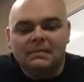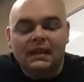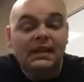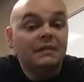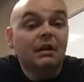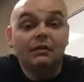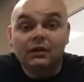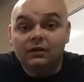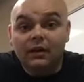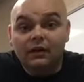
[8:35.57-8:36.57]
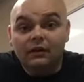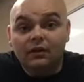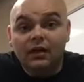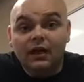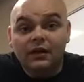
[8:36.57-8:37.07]
It came out really great. All
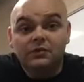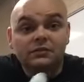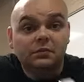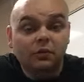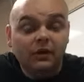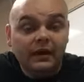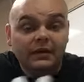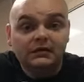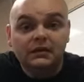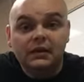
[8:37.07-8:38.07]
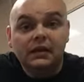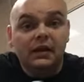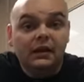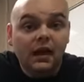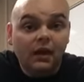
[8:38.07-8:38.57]
right, I used borax
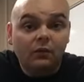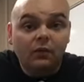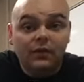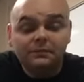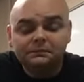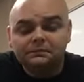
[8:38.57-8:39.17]
and hot water.